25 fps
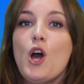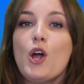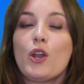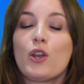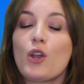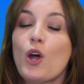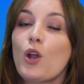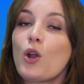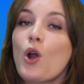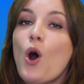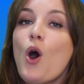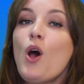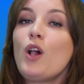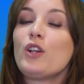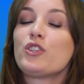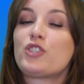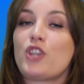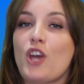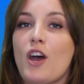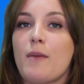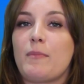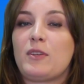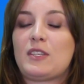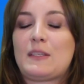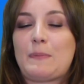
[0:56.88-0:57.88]
Not all
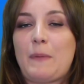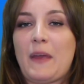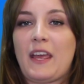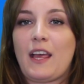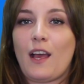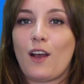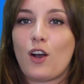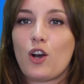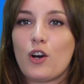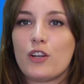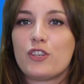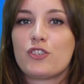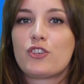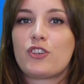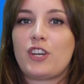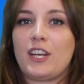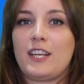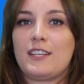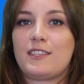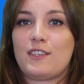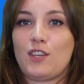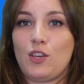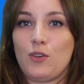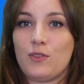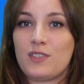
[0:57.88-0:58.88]
German-speaking
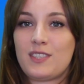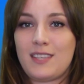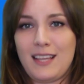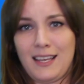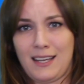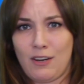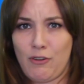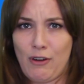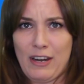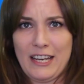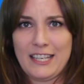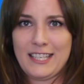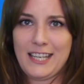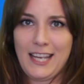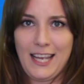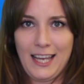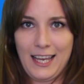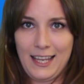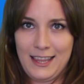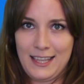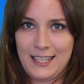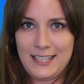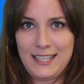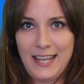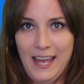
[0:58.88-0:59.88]
countries use the greeting
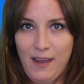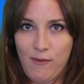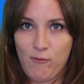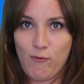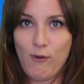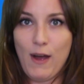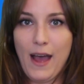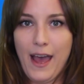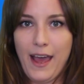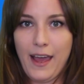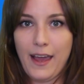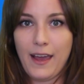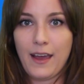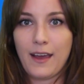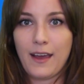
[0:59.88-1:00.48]
in the same way.